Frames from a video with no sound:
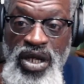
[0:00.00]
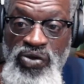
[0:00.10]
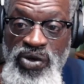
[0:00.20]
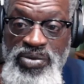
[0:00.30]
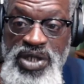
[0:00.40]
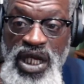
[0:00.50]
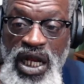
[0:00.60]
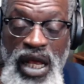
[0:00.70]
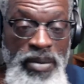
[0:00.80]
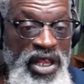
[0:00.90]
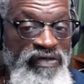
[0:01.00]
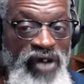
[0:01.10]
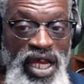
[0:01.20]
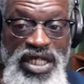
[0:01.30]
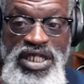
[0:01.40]
You know what I'm saying? How many
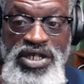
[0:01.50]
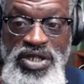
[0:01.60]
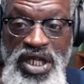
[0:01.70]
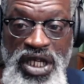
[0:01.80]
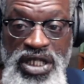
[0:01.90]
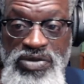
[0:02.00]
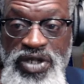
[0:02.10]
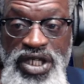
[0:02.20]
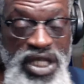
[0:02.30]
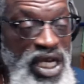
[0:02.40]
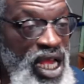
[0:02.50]
volunteer things we done did,